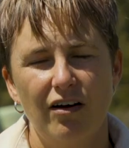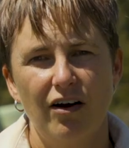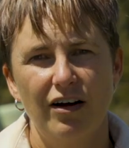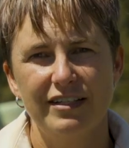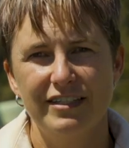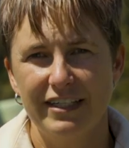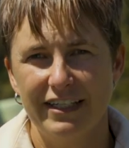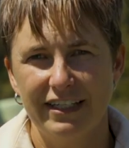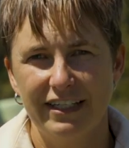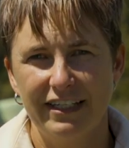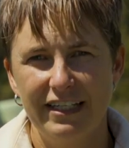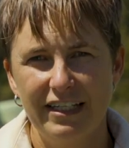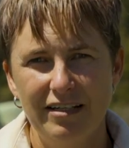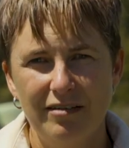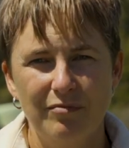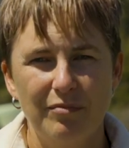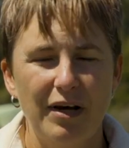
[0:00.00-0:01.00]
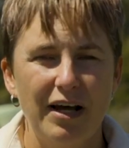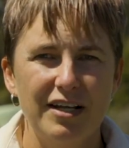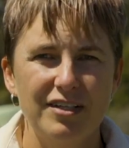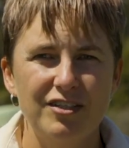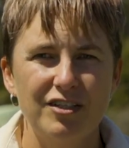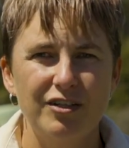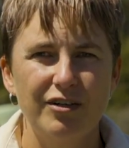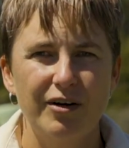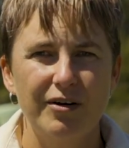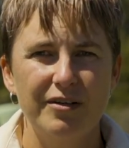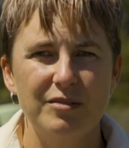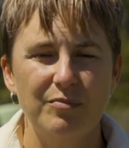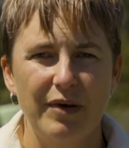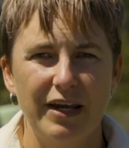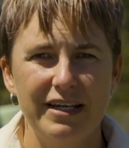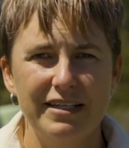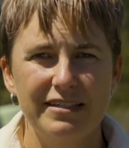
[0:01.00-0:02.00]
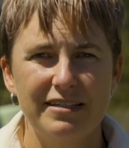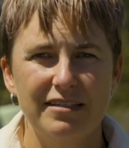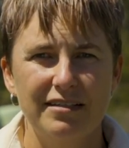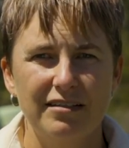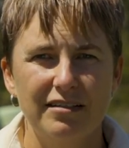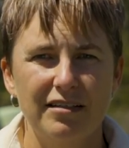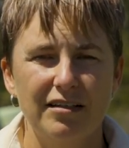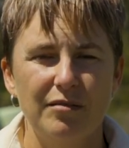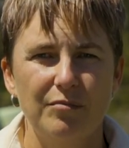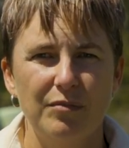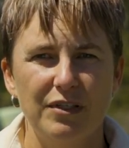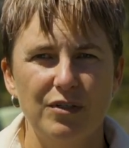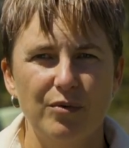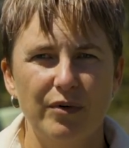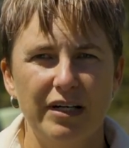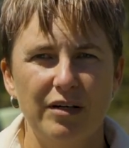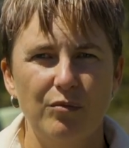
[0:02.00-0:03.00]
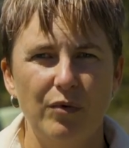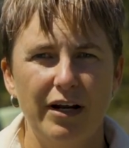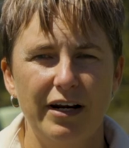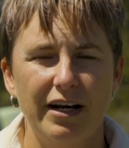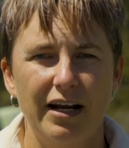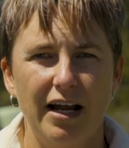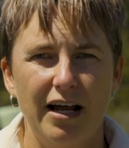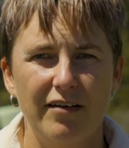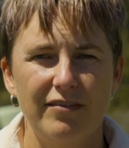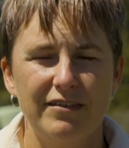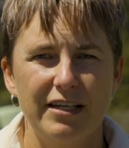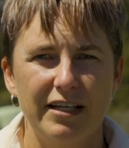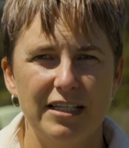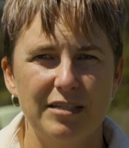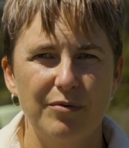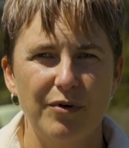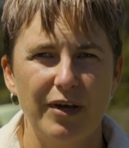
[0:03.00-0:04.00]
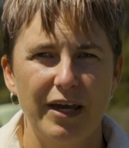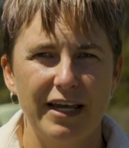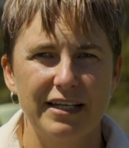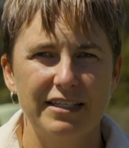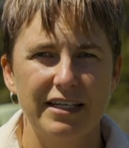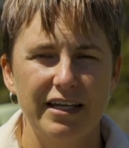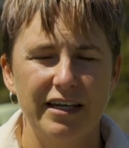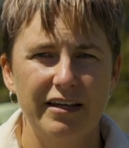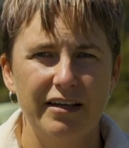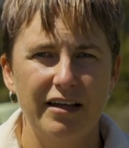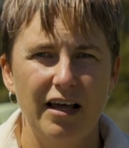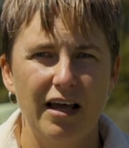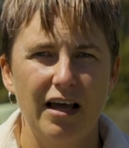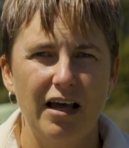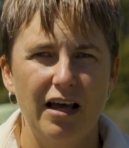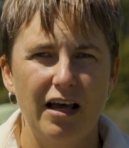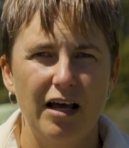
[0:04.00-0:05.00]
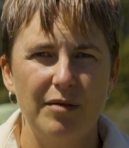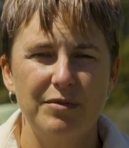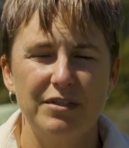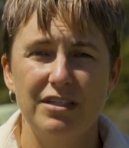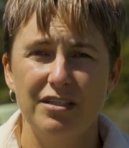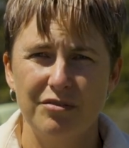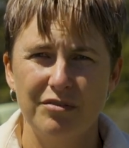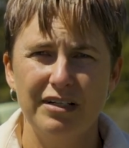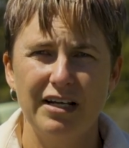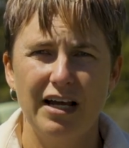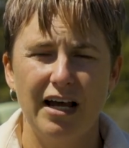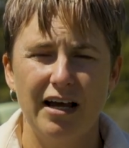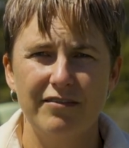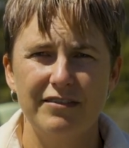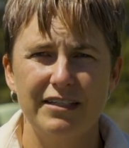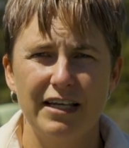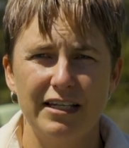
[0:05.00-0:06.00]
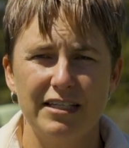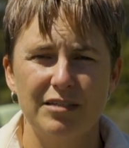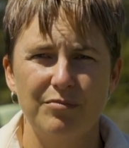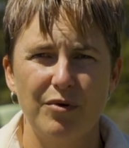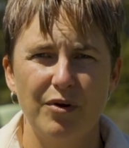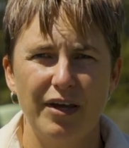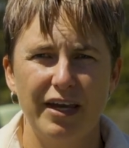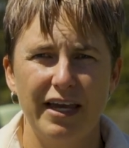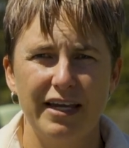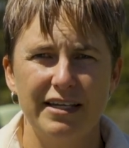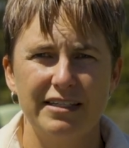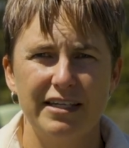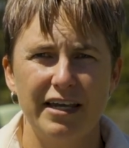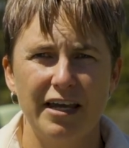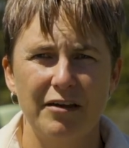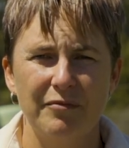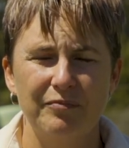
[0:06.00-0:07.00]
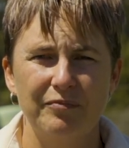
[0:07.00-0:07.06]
Ideally, pasture grows best between 1.5 tonnes per hectare up to 2.5 tonnes per hectare.